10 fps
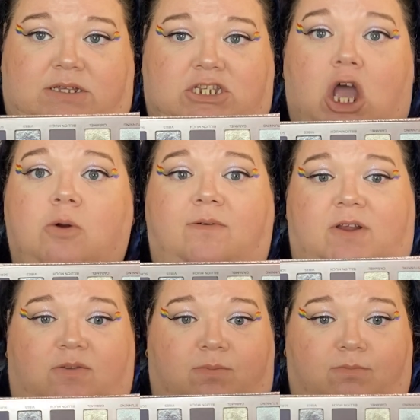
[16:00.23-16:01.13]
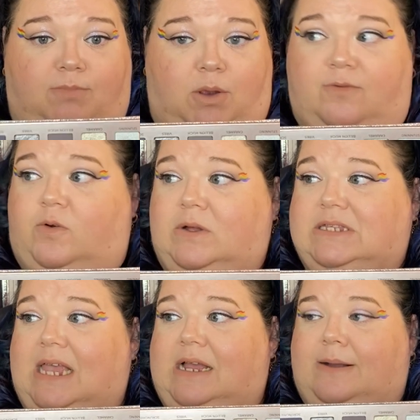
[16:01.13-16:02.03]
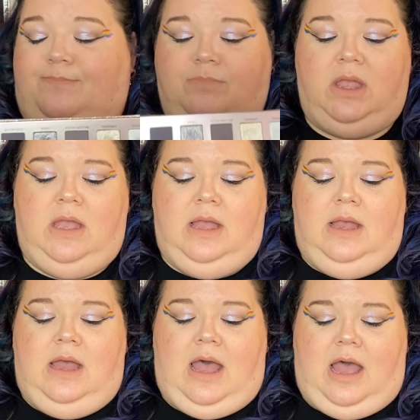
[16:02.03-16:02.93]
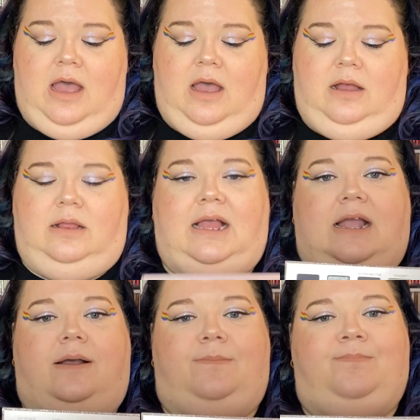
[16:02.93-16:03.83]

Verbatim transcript: tone of it is beautiful. It's like a, like a,